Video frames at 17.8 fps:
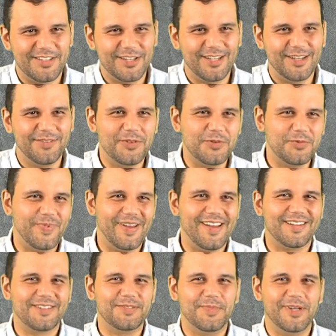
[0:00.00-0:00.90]
to give this
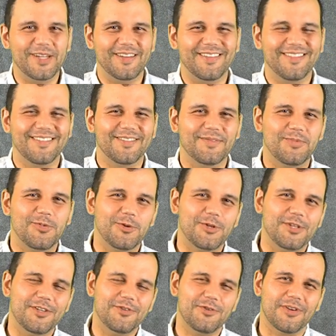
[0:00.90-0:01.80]
back to my
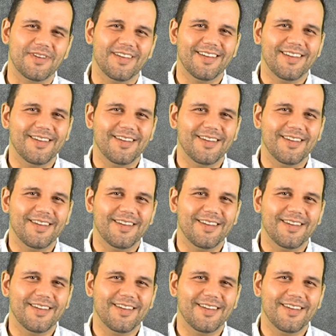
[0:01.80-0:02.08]
poor teacher.